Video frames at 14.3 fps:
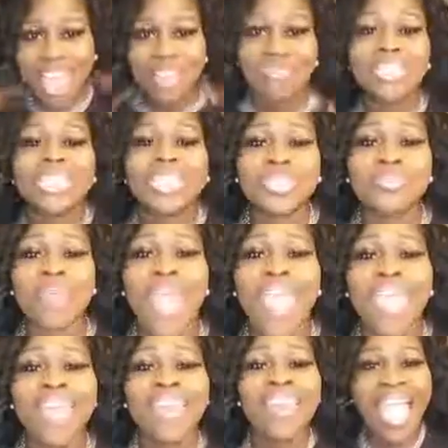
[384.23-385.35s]
was
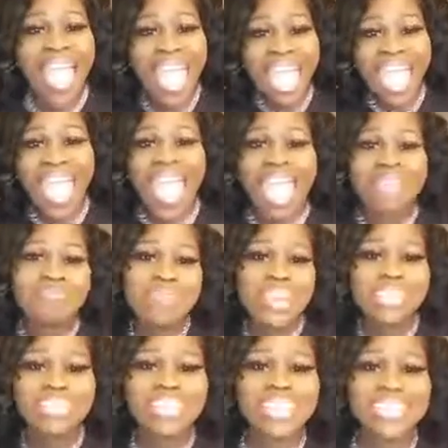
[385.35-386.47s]
sweating. Hey,
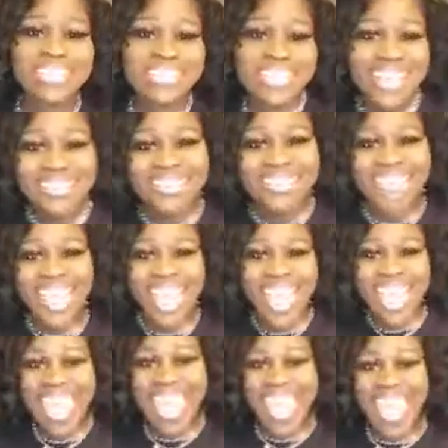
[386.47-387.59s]
Mr.
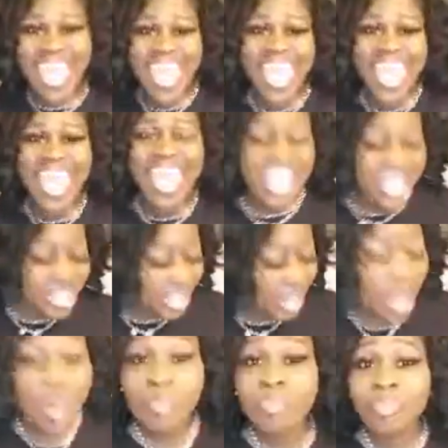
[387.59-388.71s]
Sadiq!
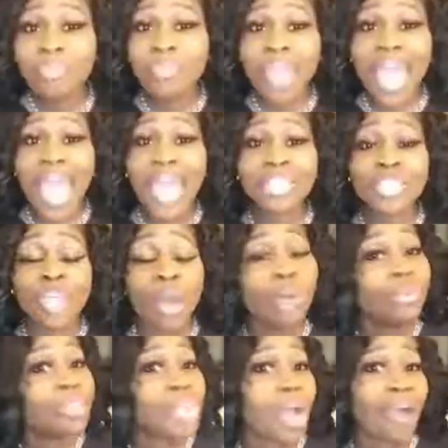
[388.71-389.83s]
I told
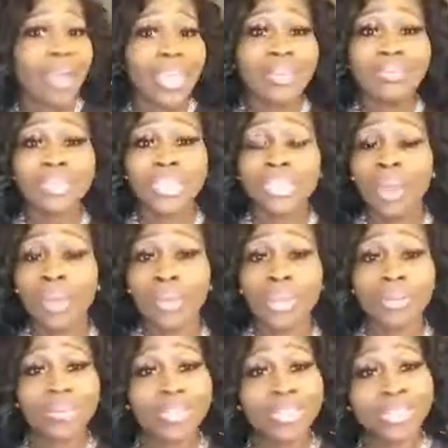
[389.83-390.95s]
y'all, energy, no
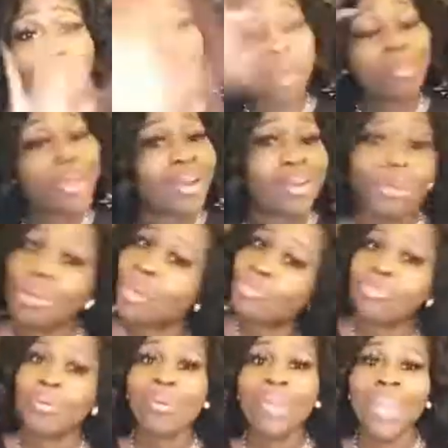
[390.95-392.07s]
energy. Y'all gotta quit
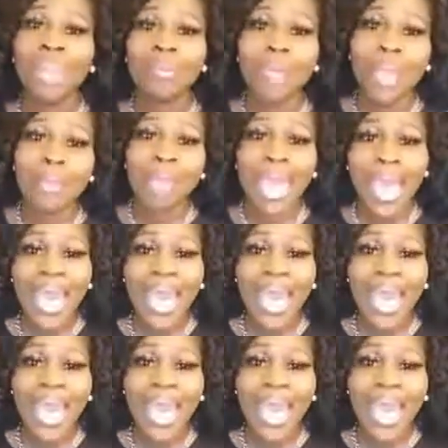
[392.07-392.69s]
fooling with me!